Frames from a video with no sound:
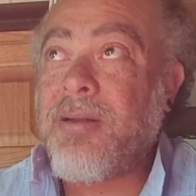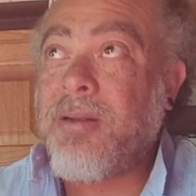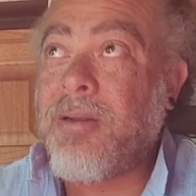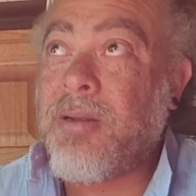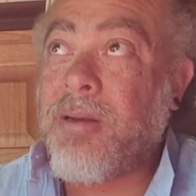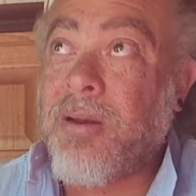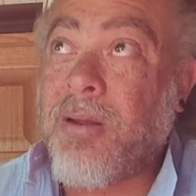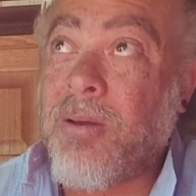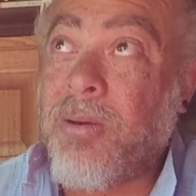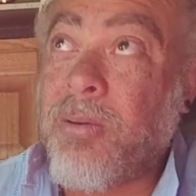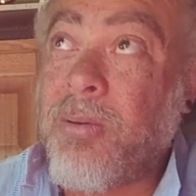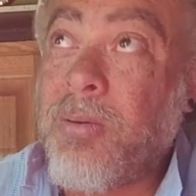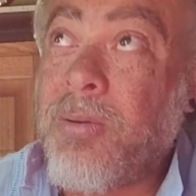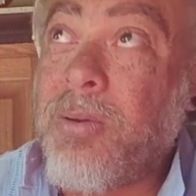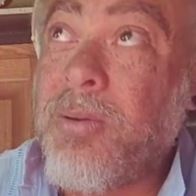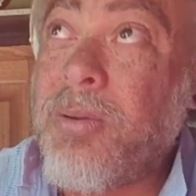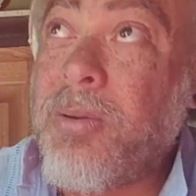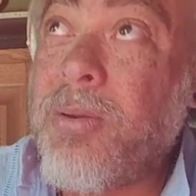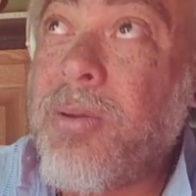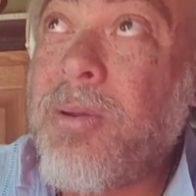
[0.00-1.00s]
You know,
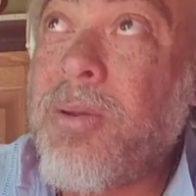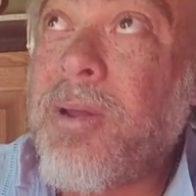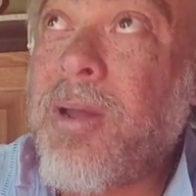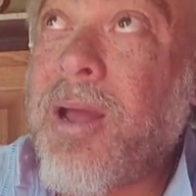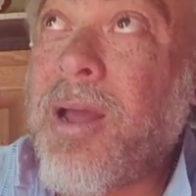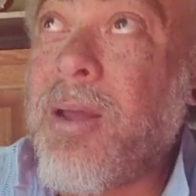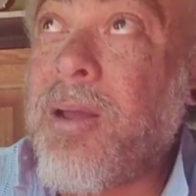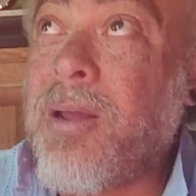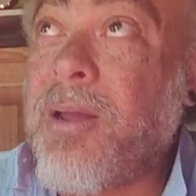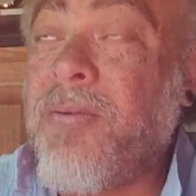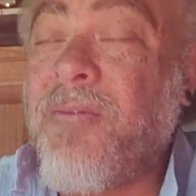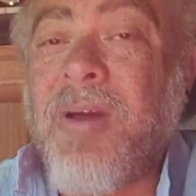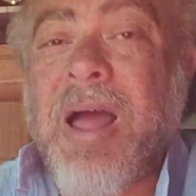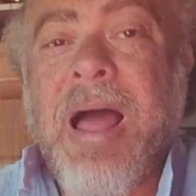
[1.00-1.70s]
if